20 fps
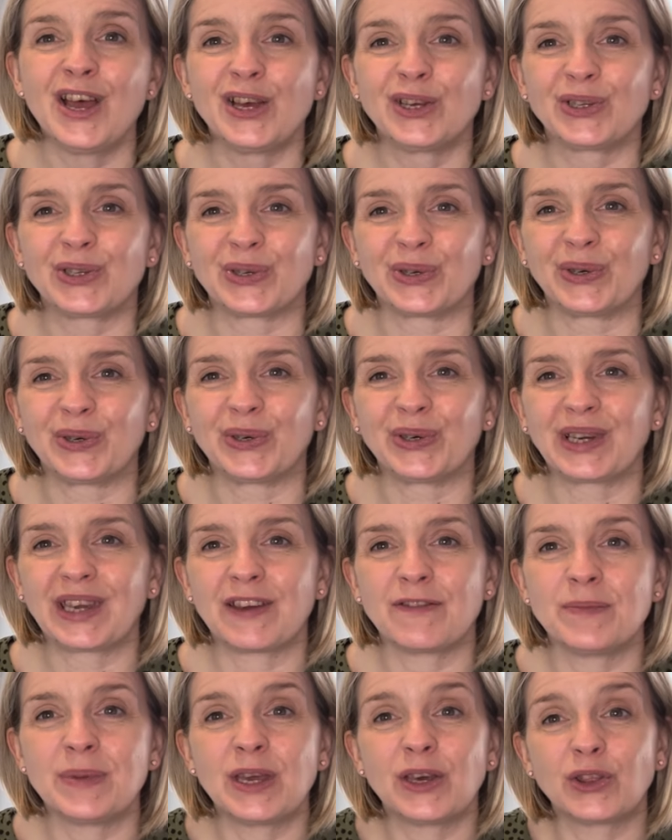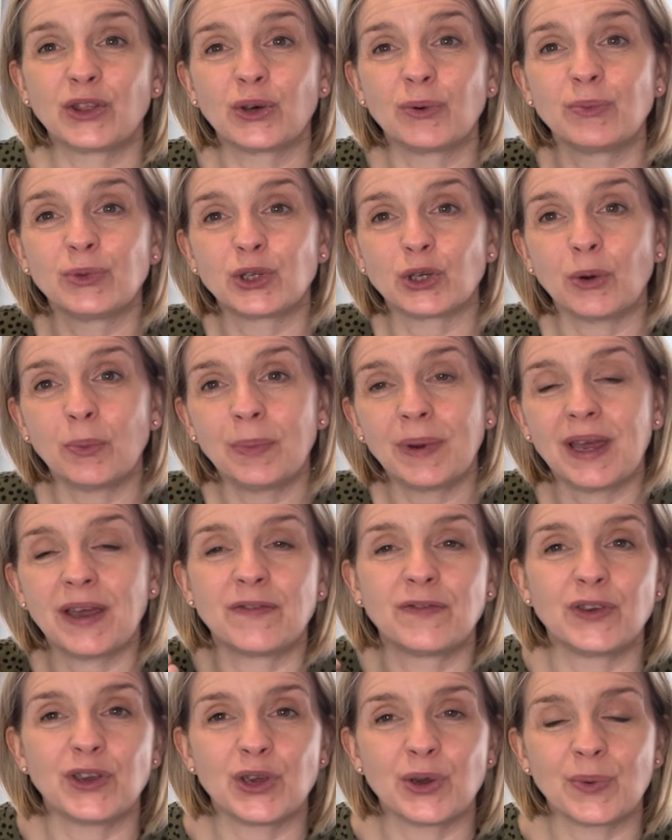So give me a thumbs up
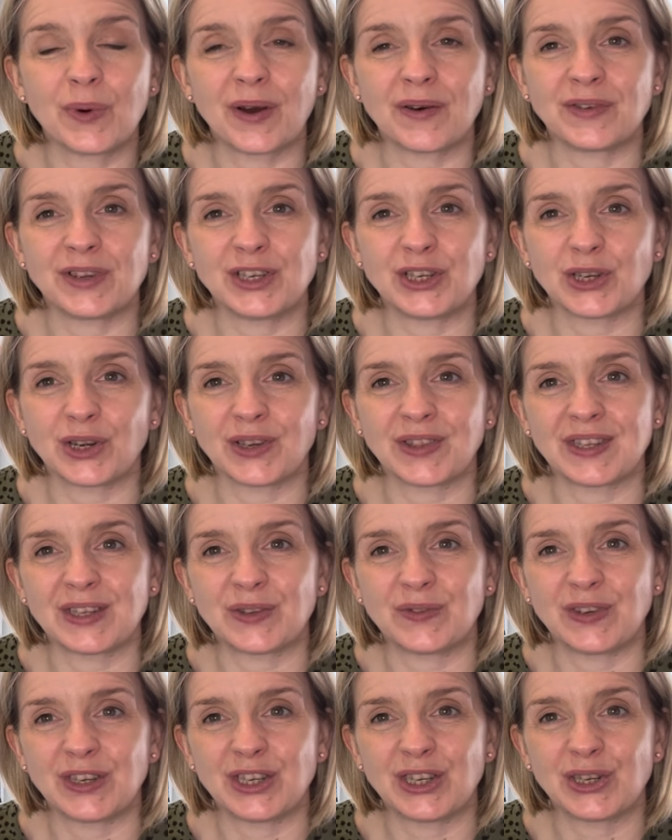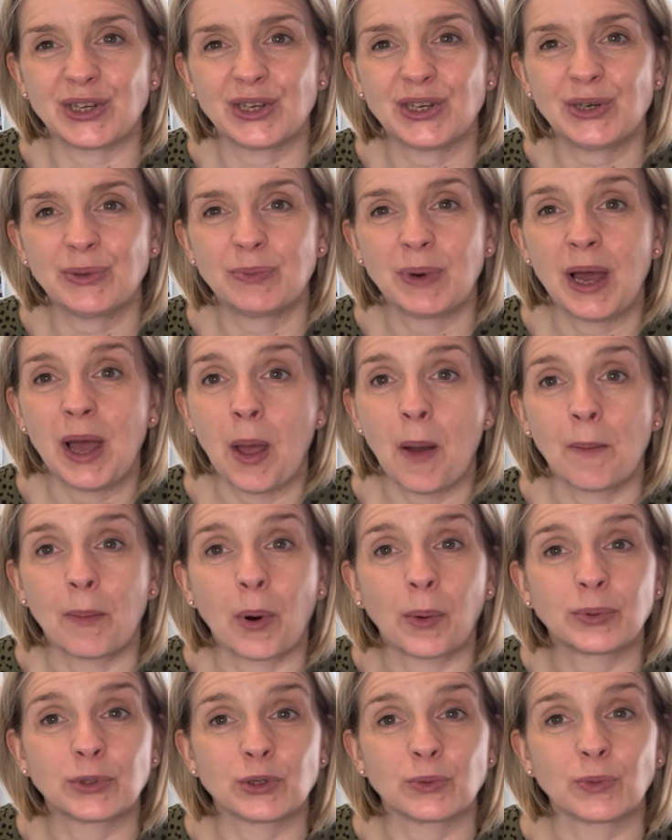if you have enjoyed this video.
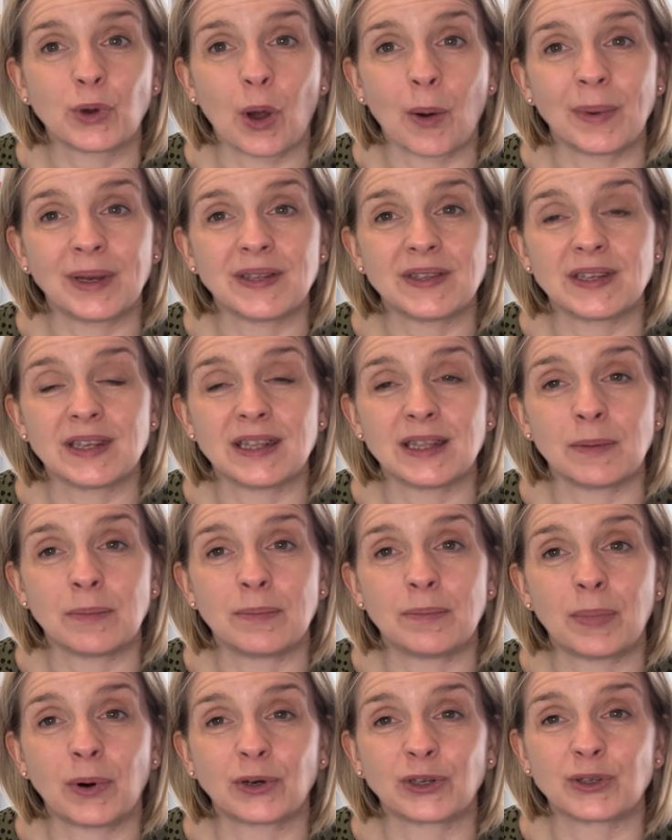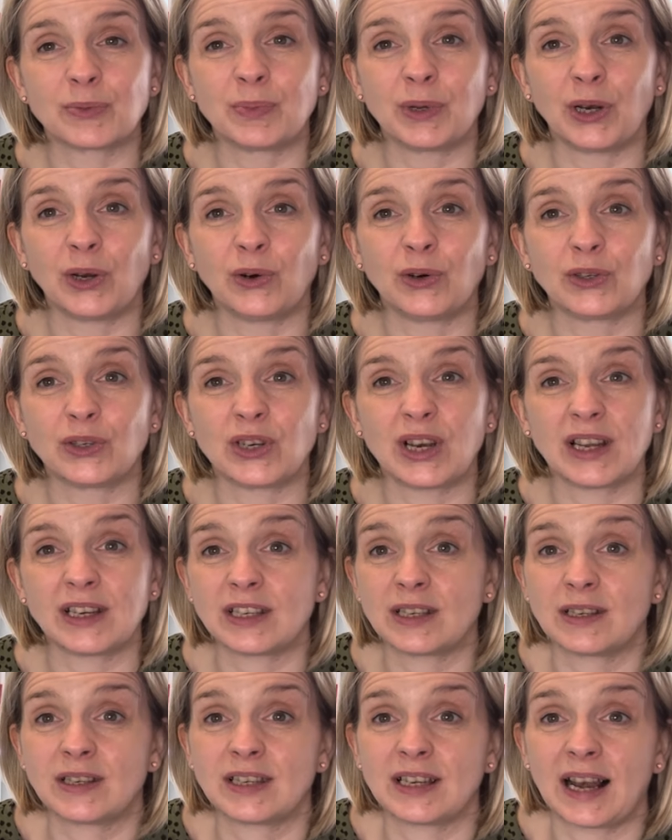Pop some comments in the box below
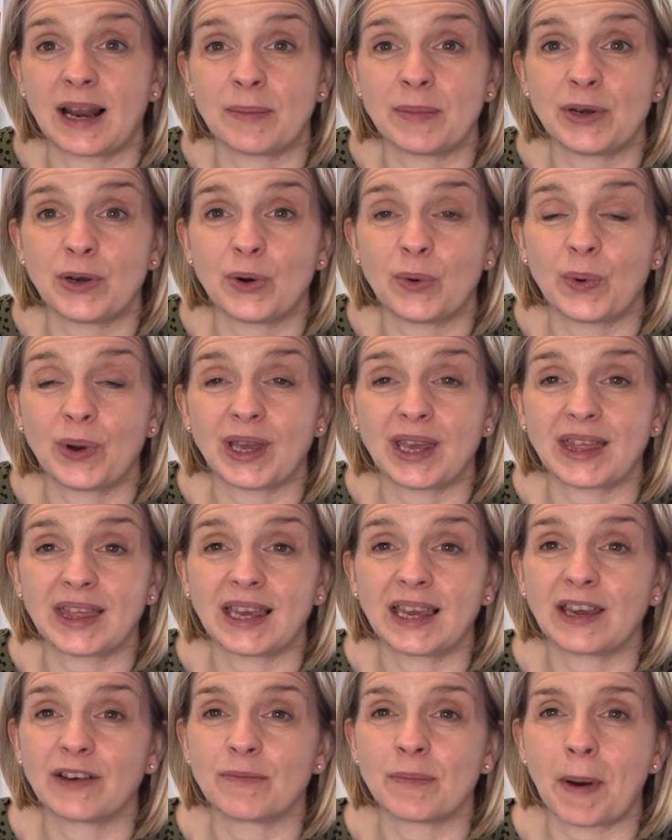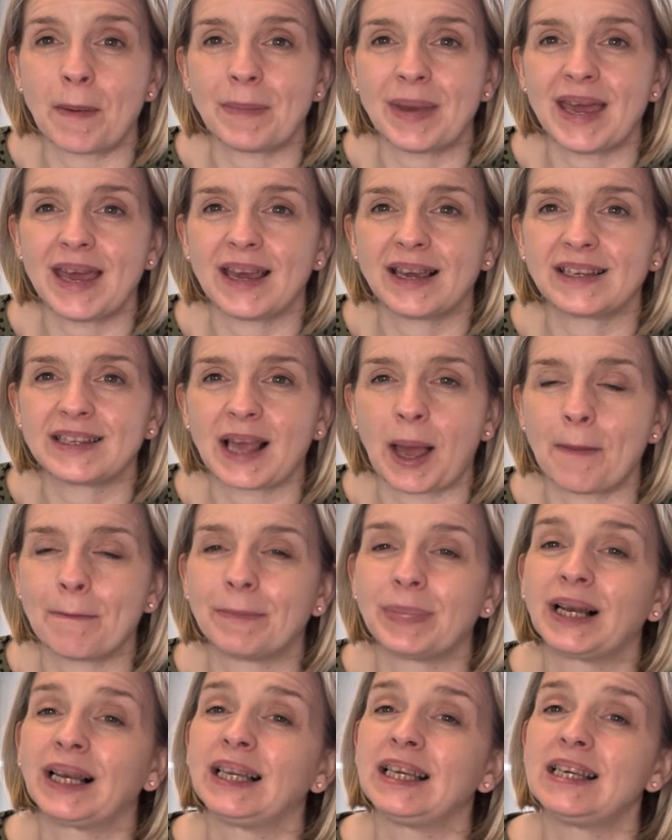to let me know what you think of my makes, and
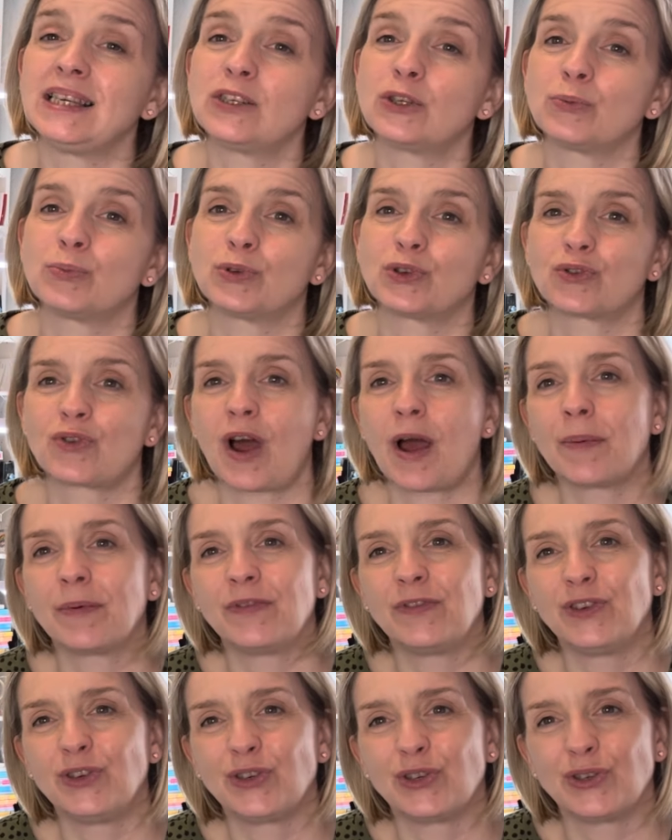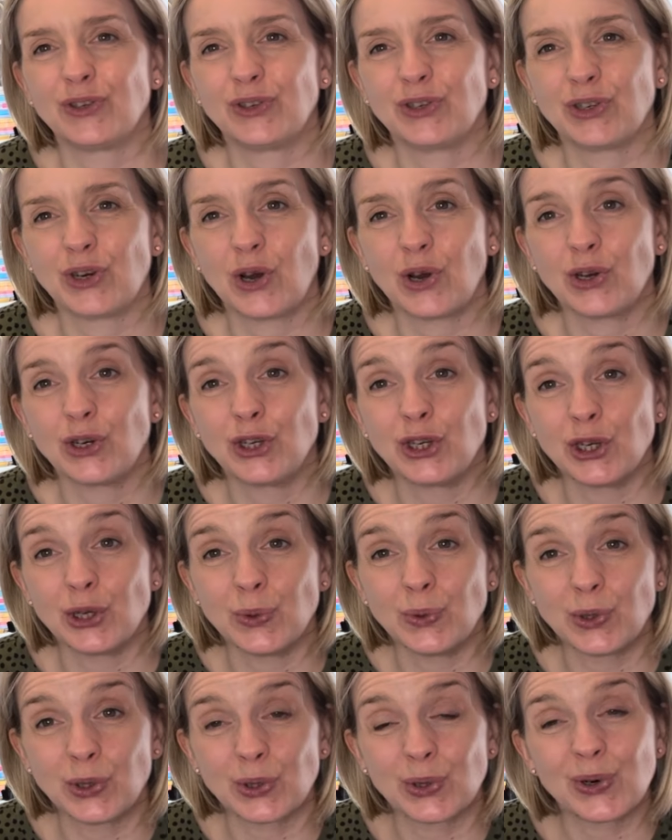please subscribe if you don't
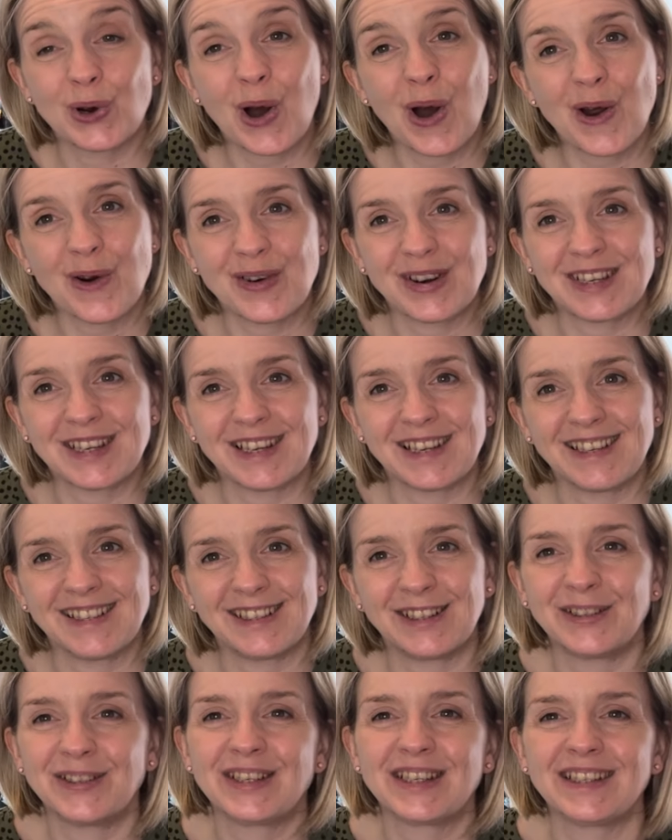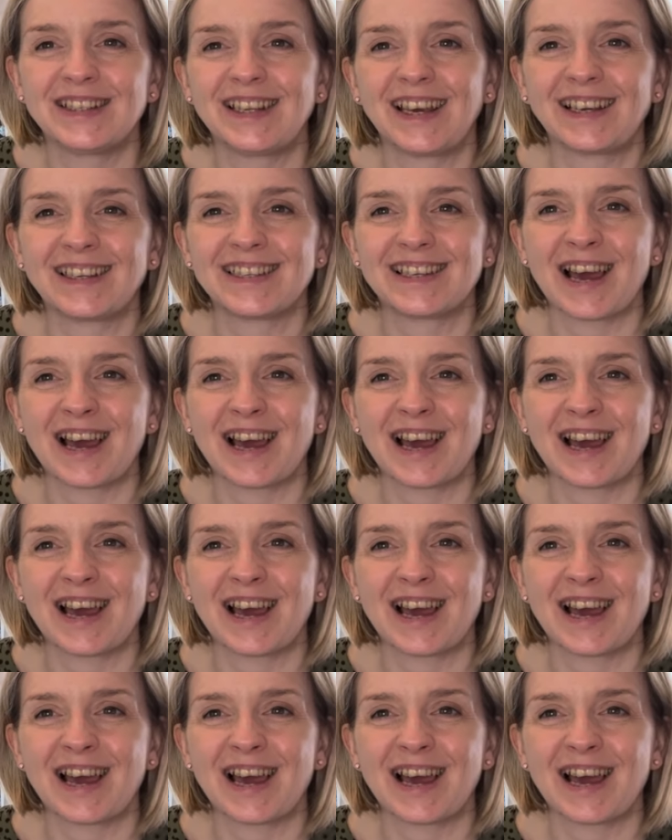do so already. Until next